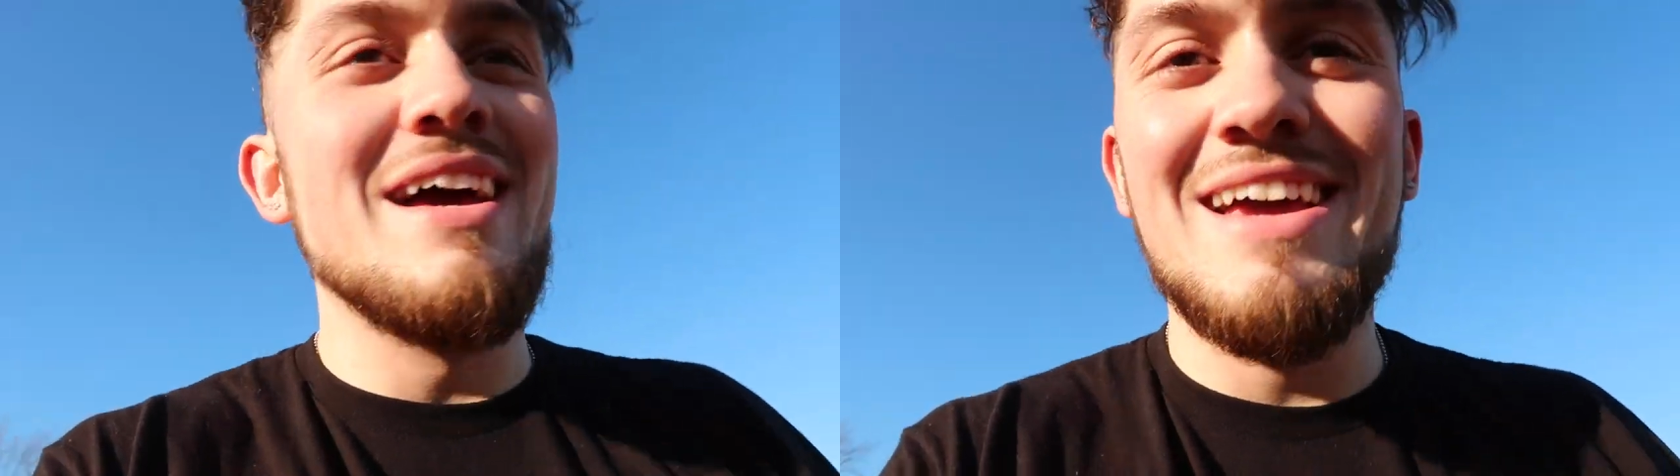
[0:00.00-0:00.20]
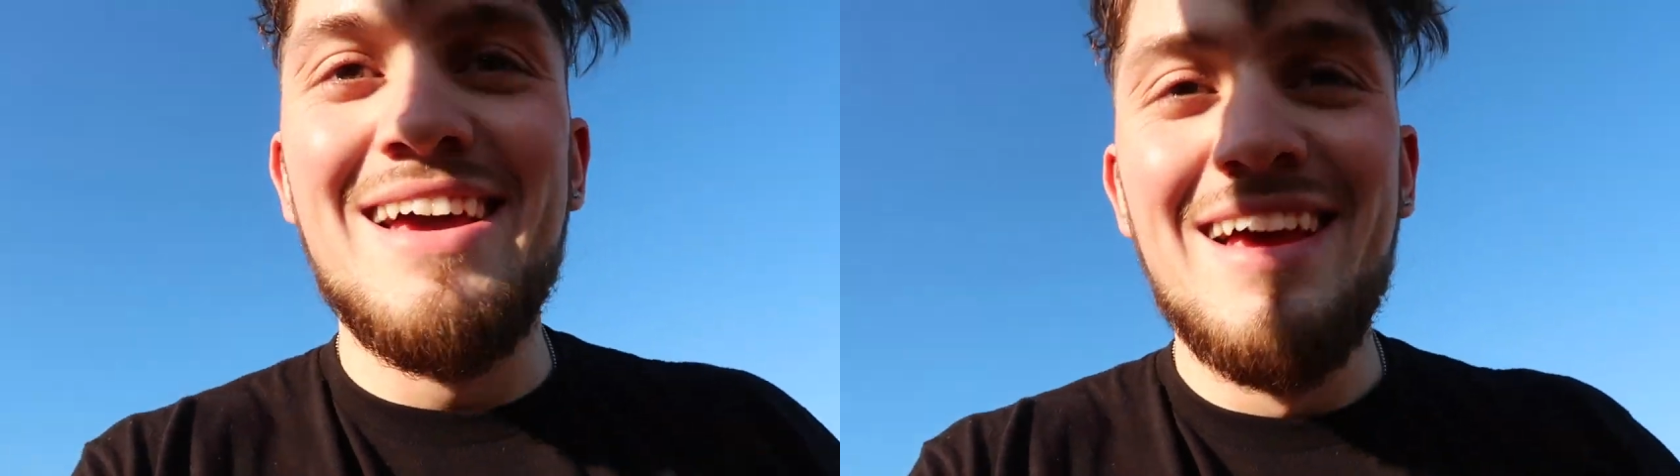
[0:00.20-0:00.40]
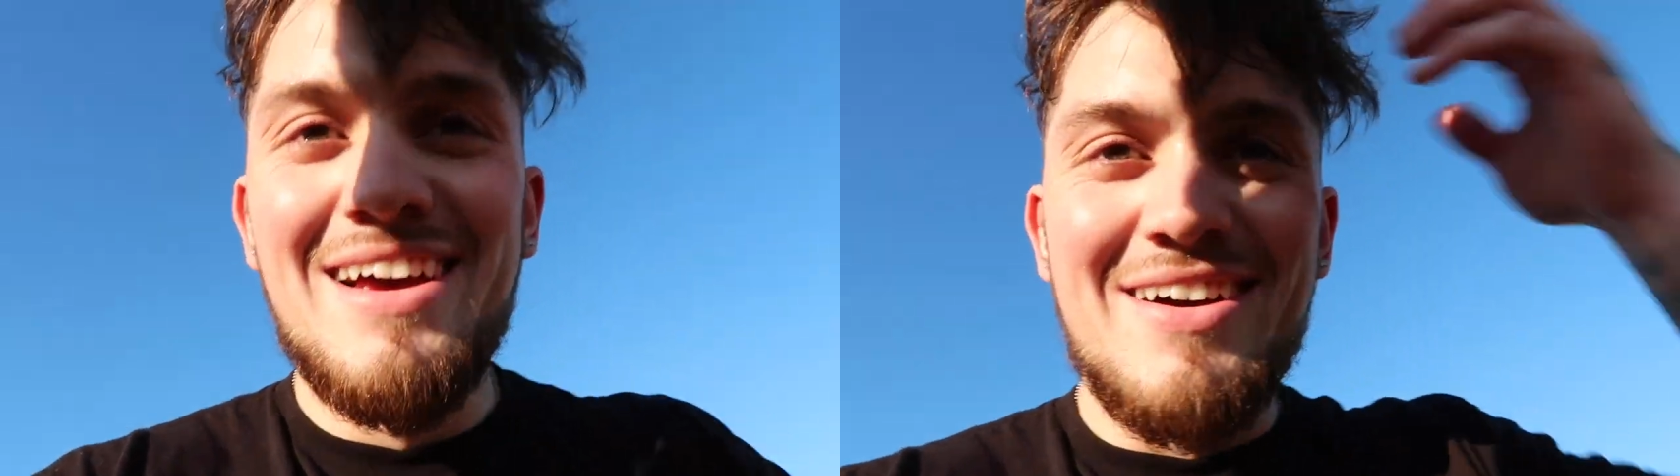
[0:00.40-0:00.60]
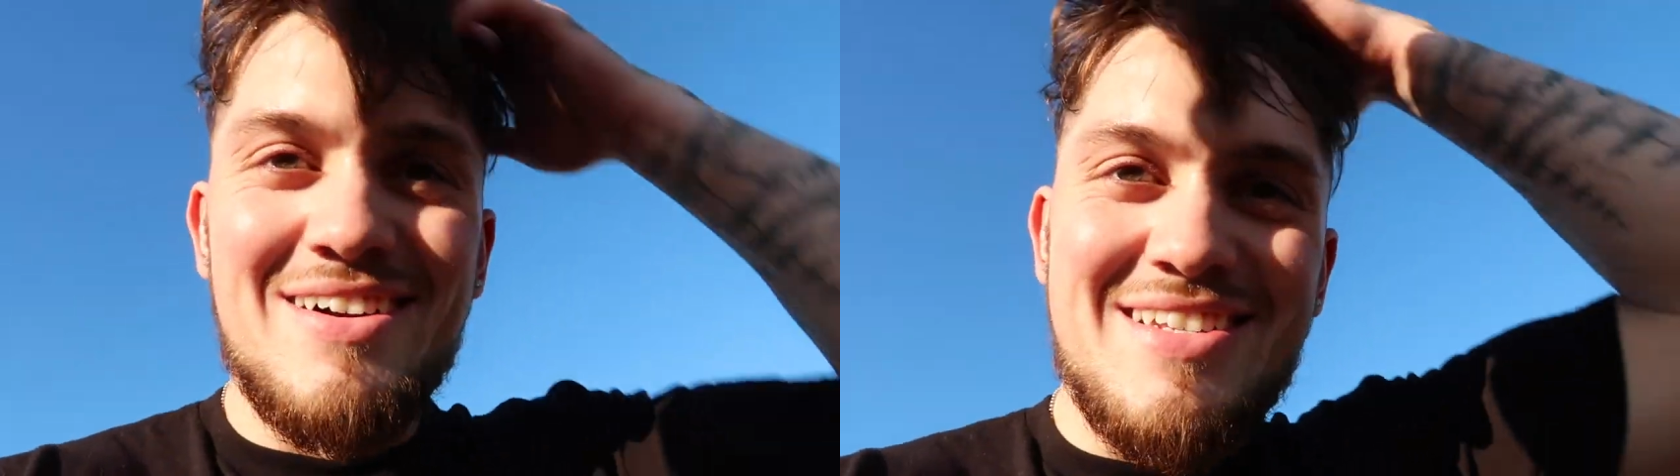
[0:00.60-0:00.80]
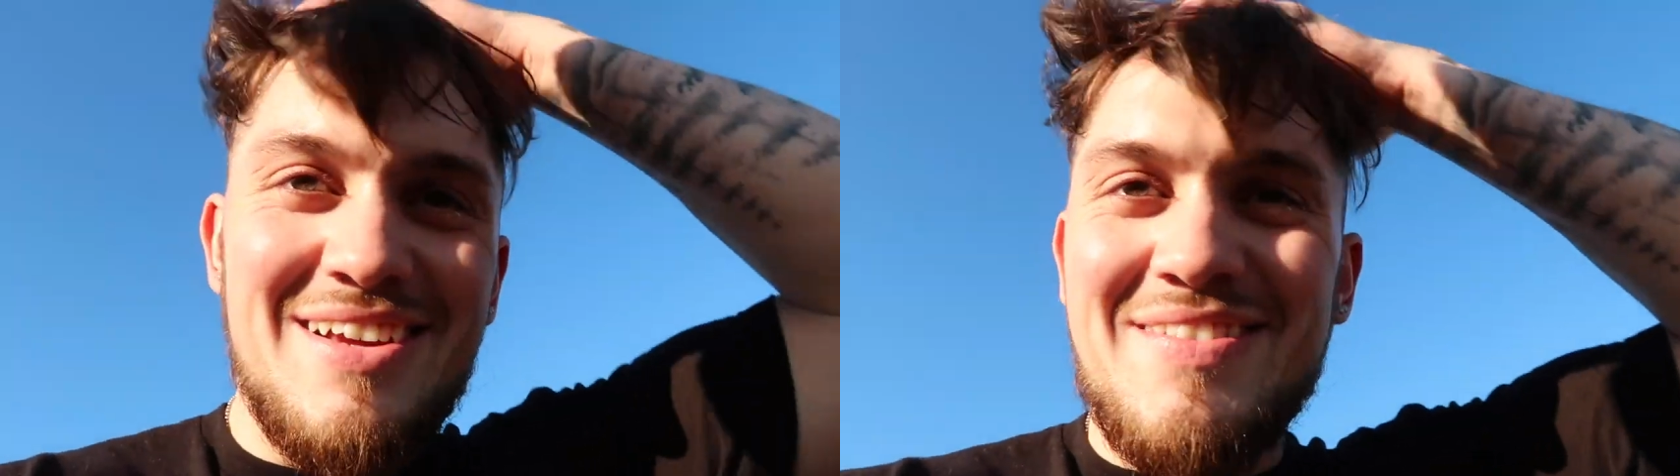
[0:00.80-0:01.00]
This, this first
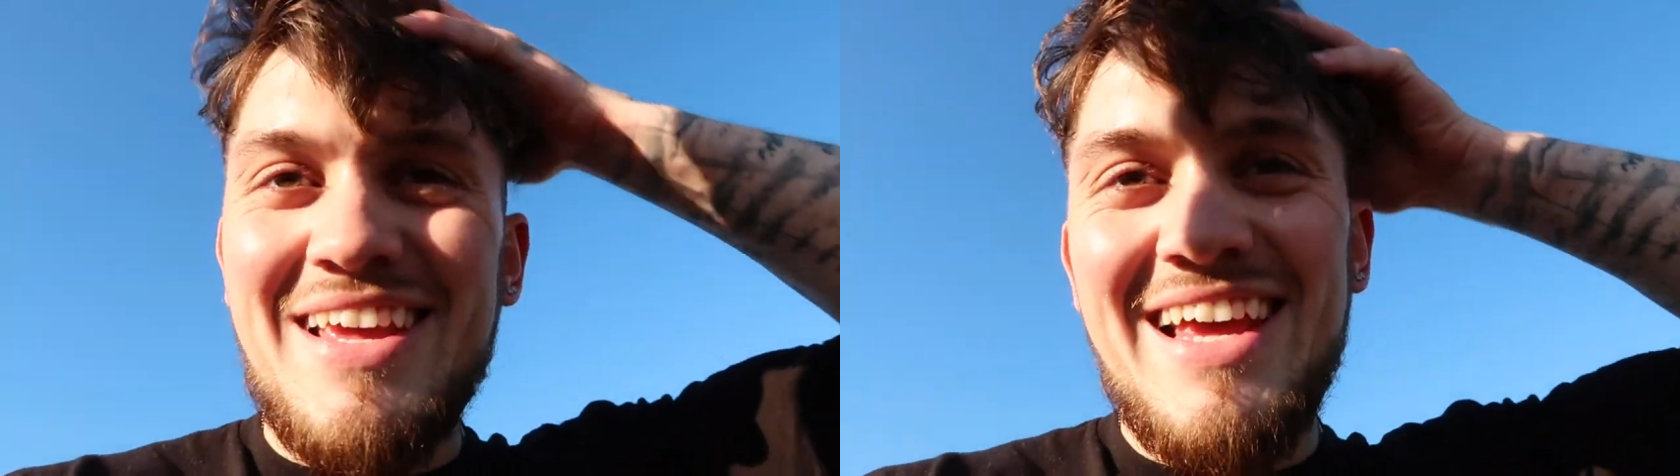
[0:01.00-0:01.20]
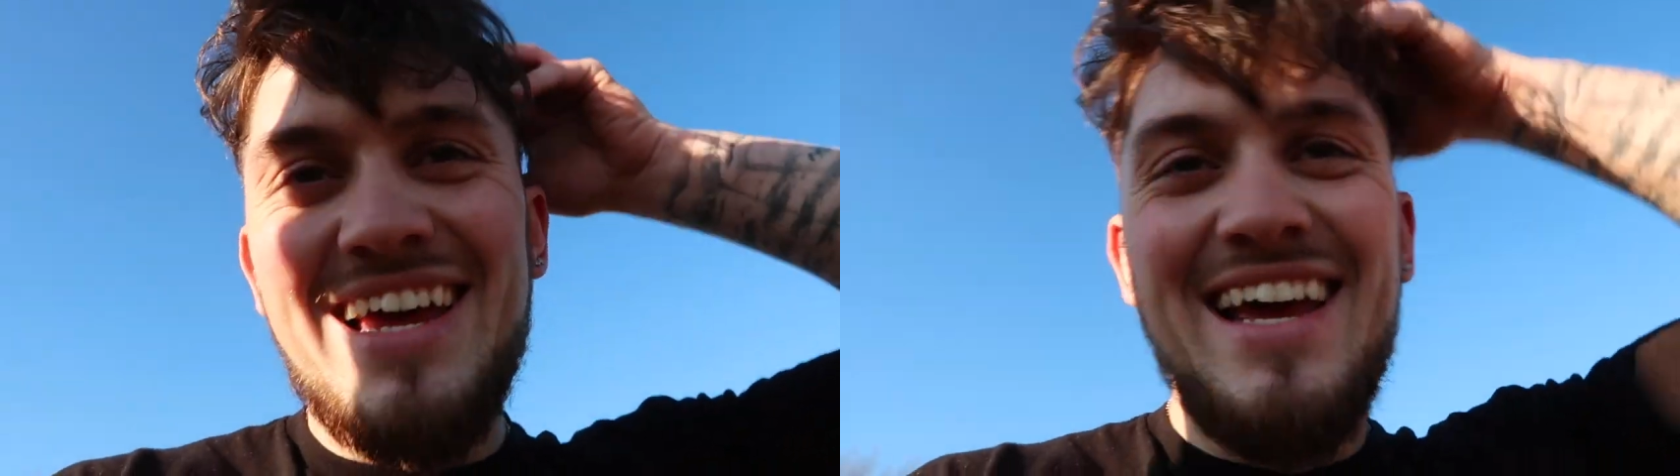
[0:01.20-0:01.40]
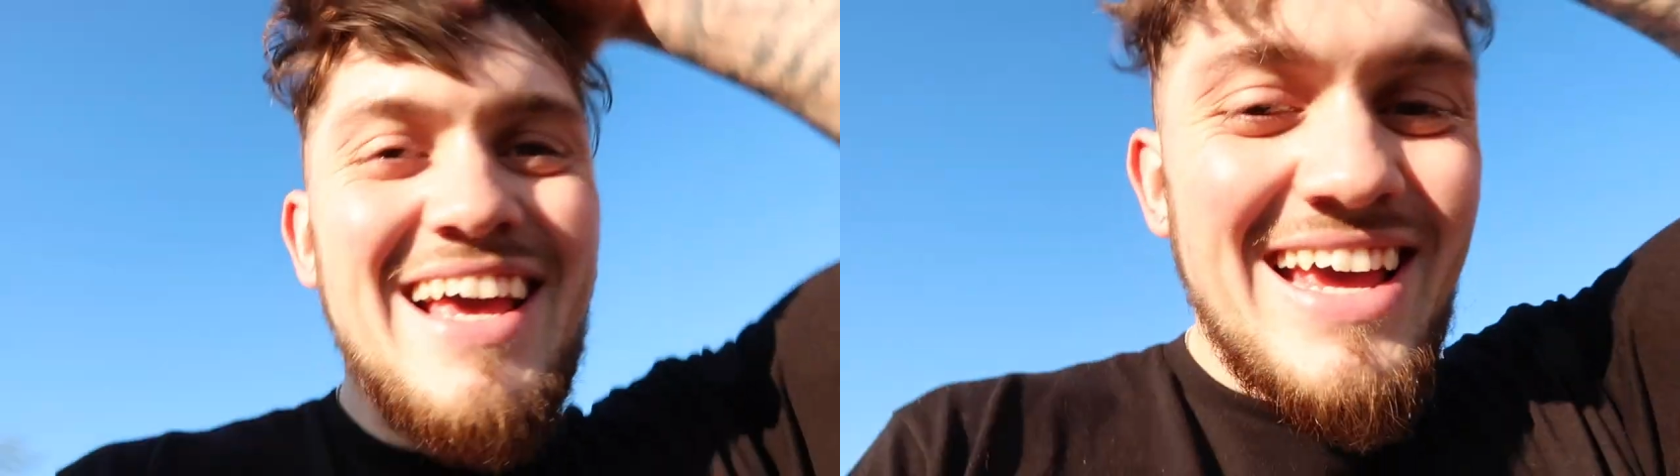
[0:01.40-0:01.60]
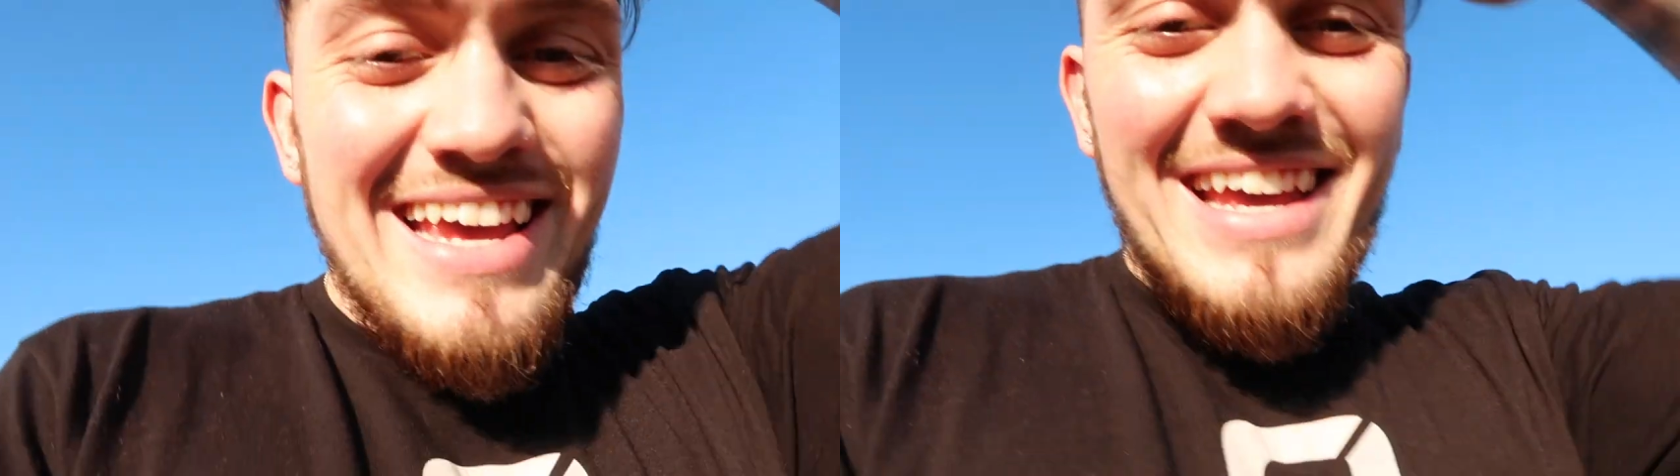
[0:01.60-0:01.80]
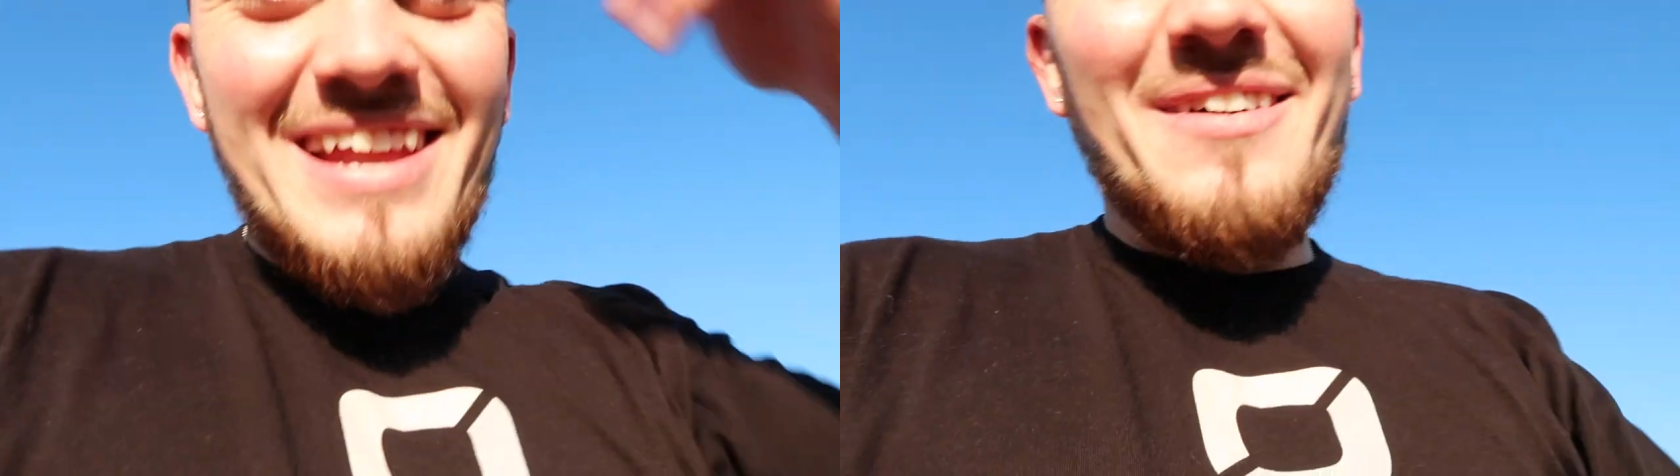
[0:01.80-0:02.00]
game in a while.
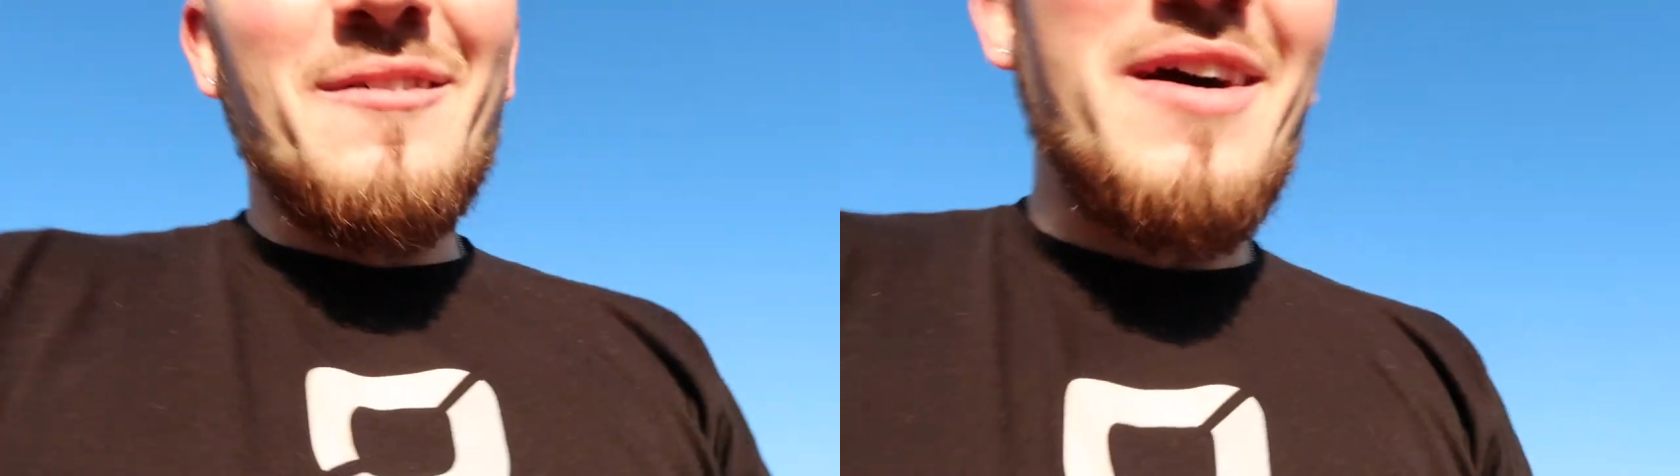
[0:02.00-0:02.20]
In a